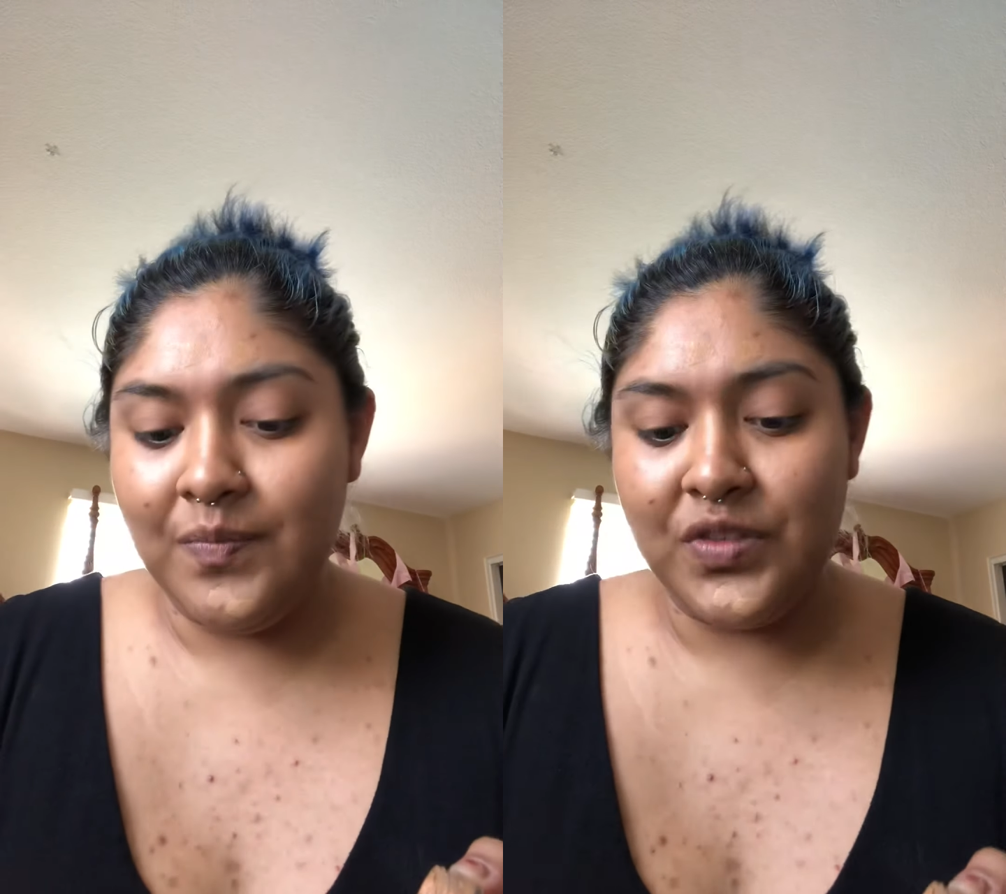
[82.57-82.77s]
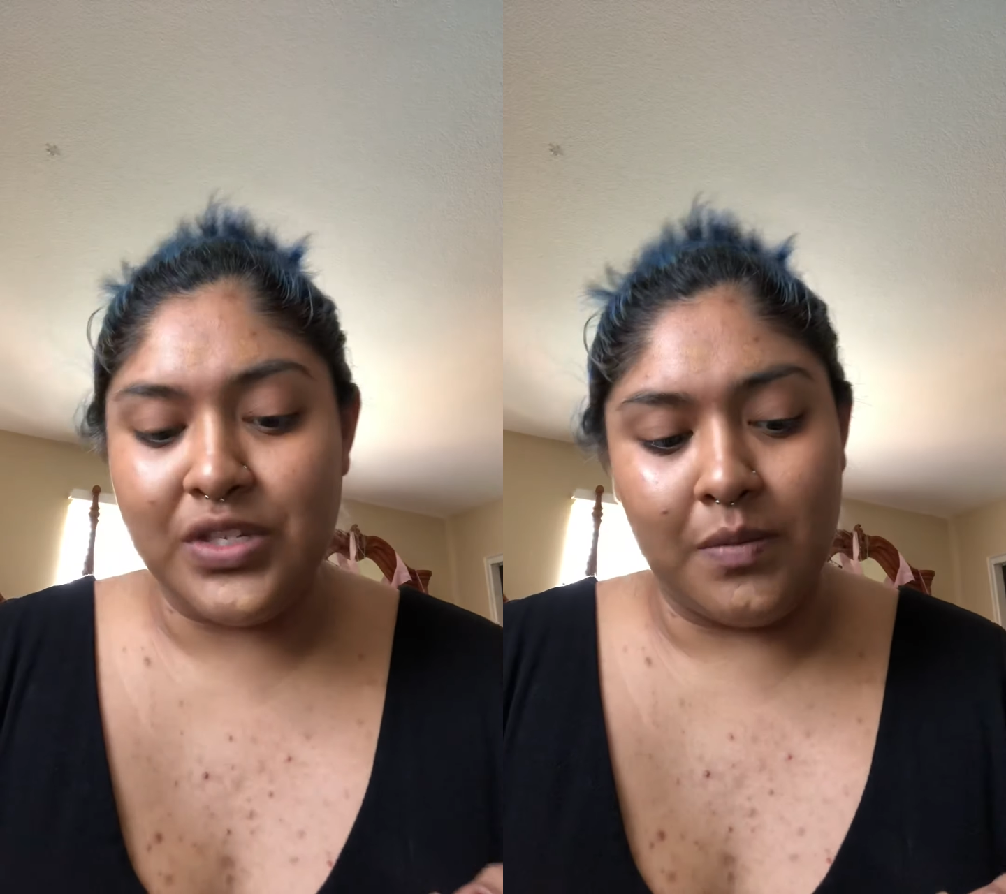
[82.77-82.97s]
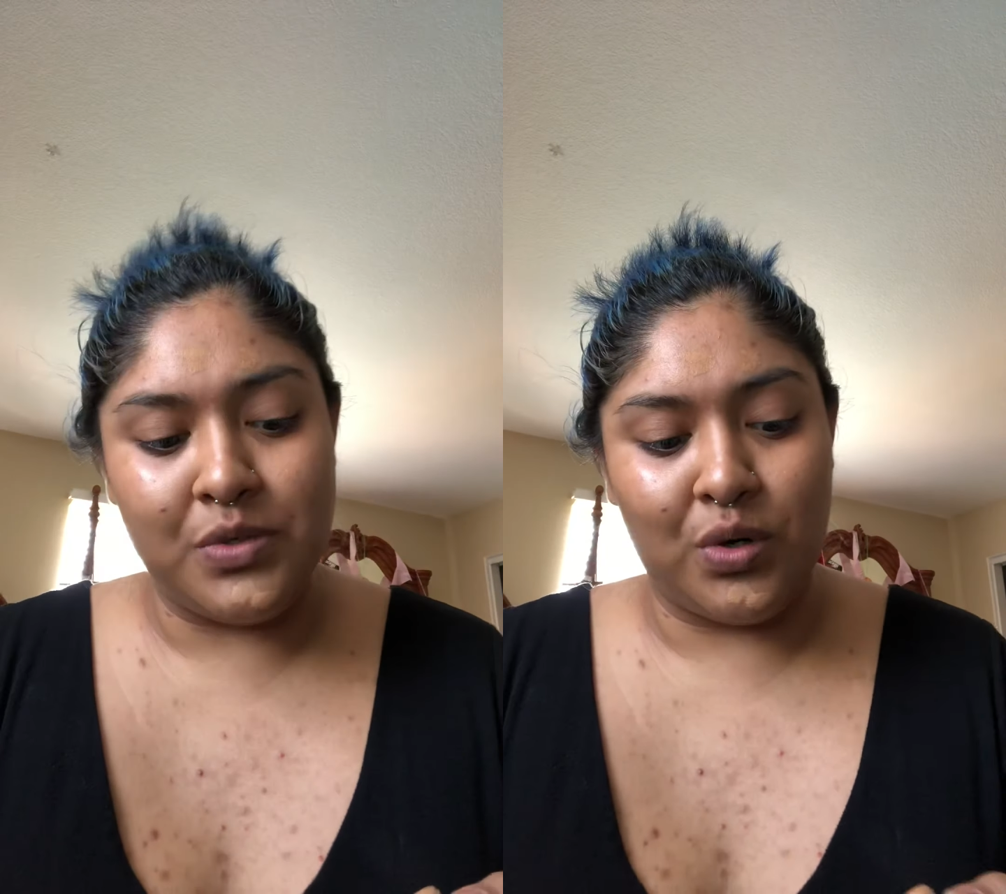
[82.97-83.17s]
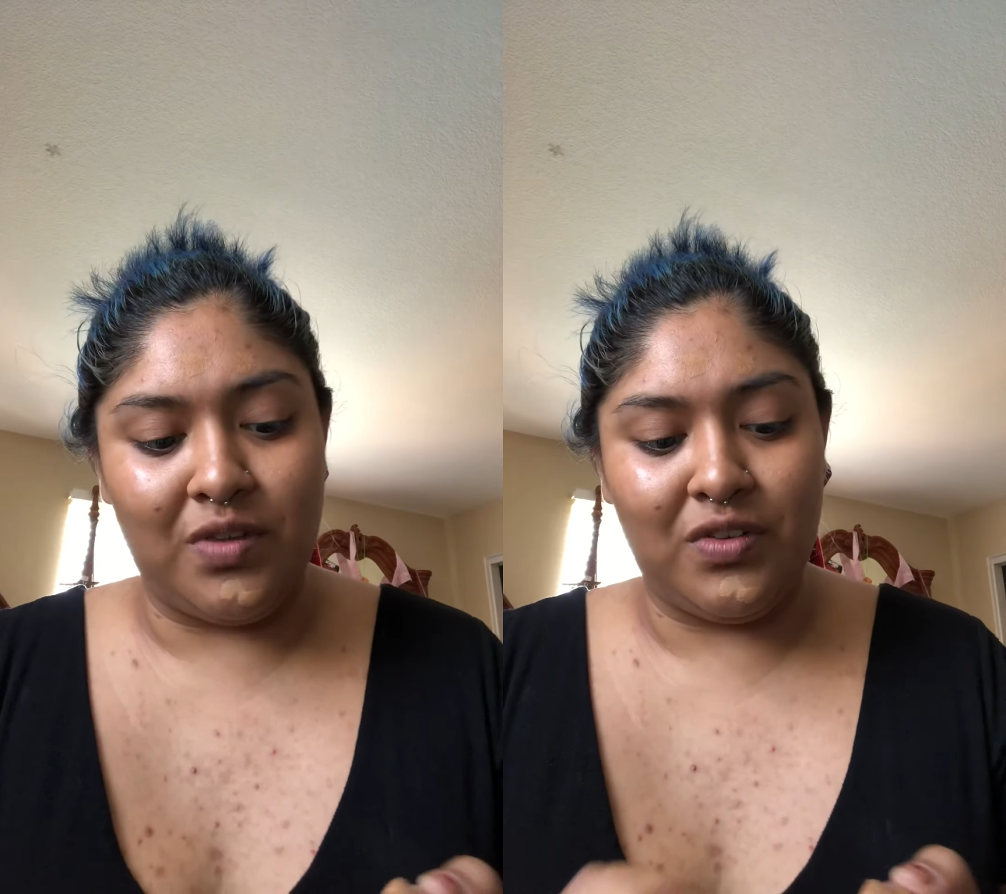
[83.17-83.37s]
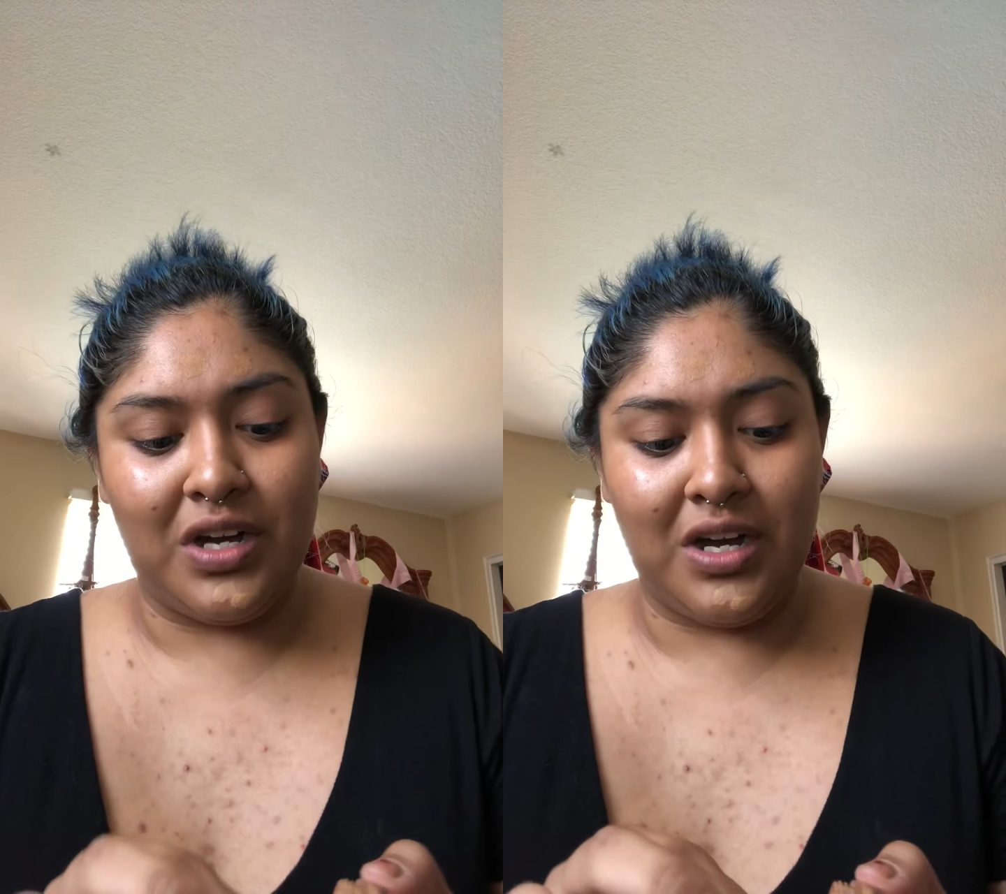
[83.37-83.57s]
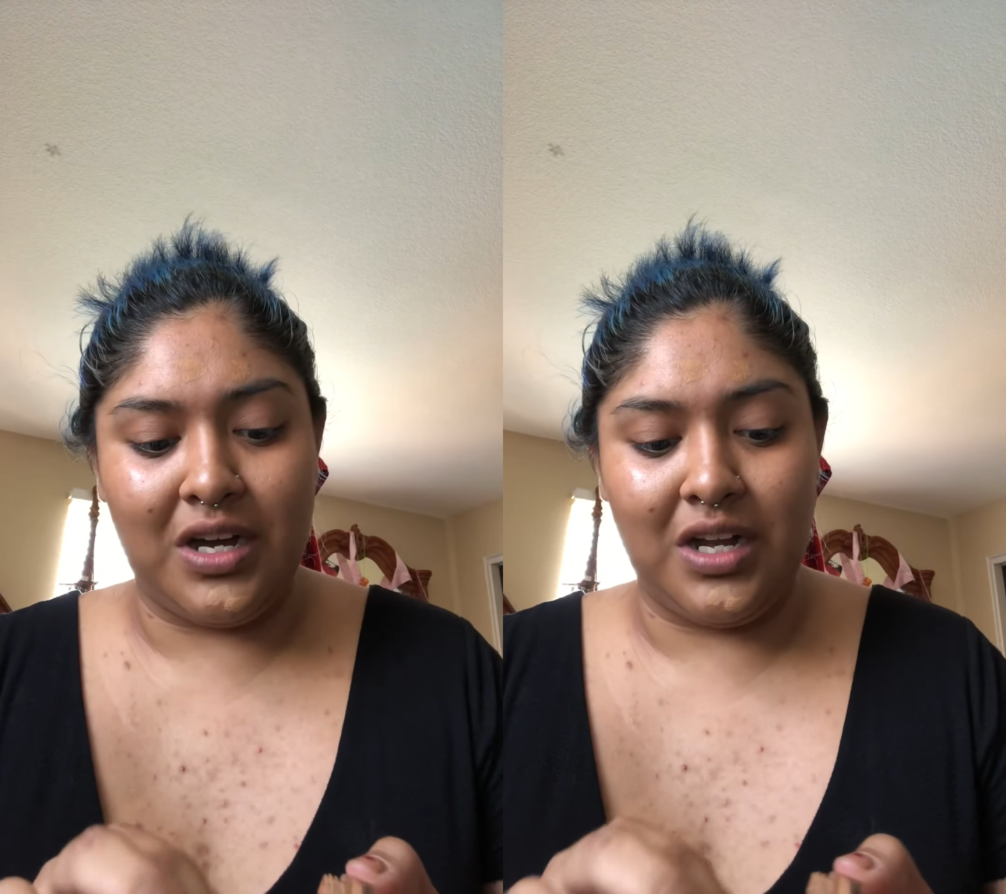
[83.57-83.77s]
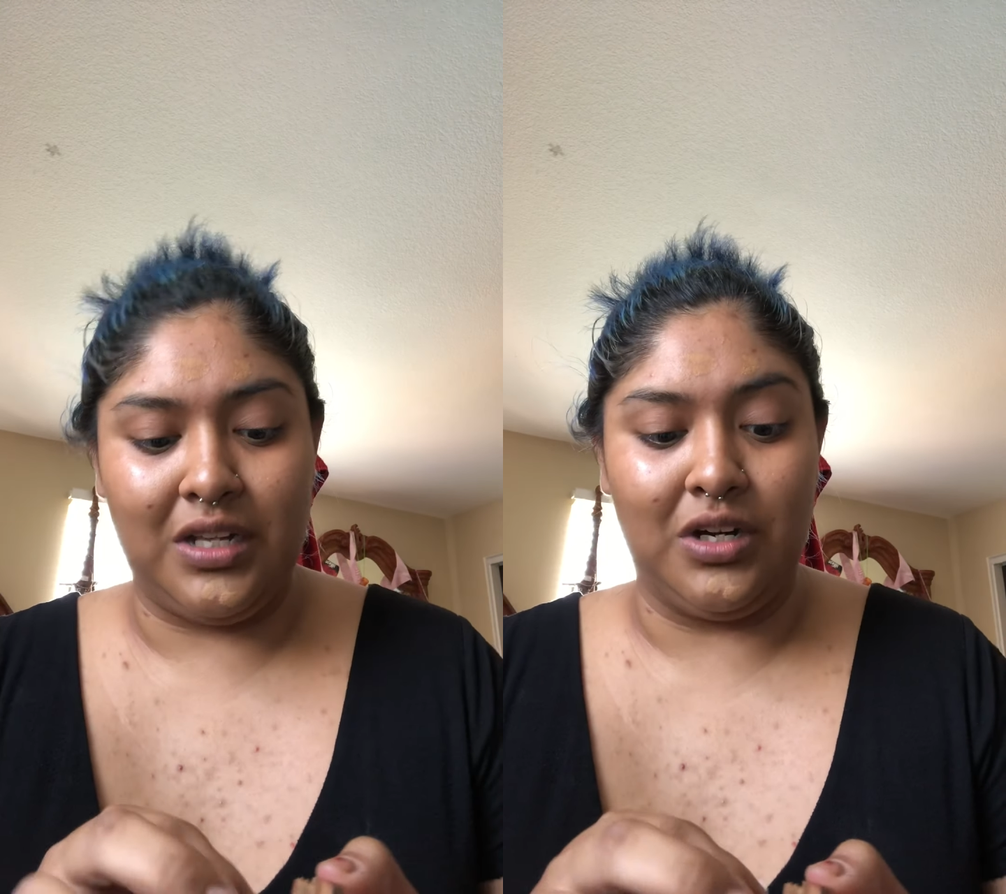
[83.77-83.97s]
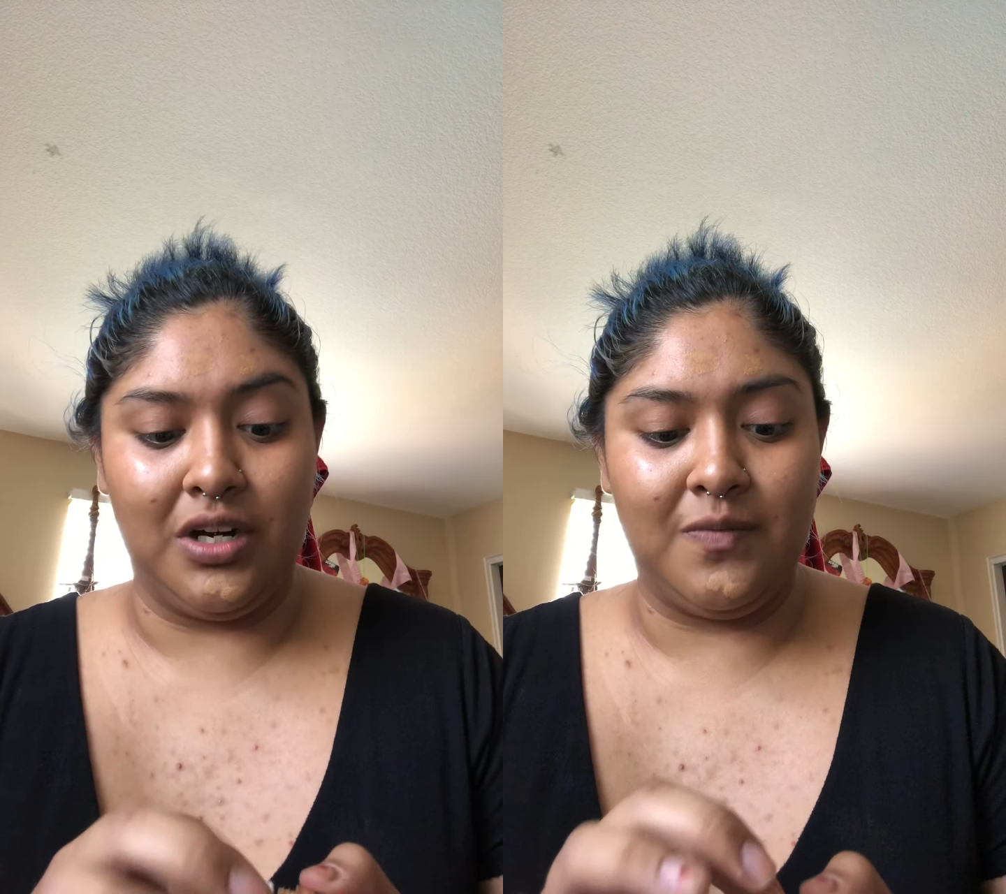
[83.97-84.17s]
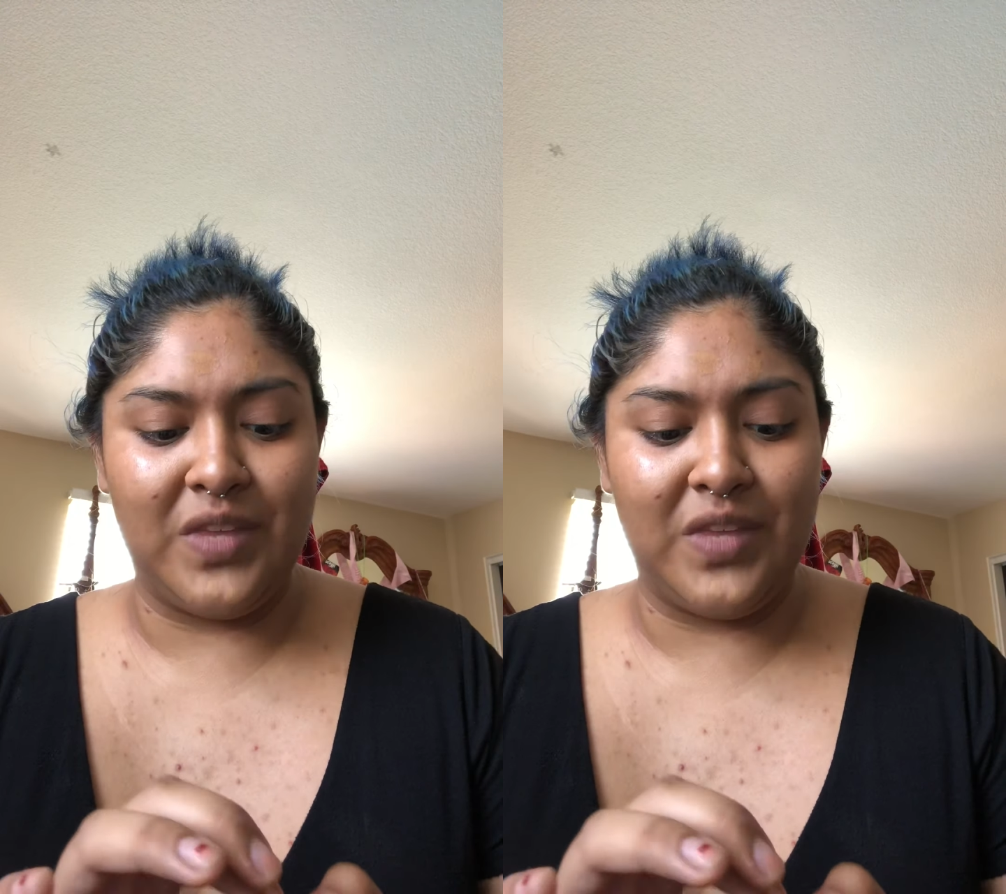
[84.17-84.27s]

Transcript: some sort of color.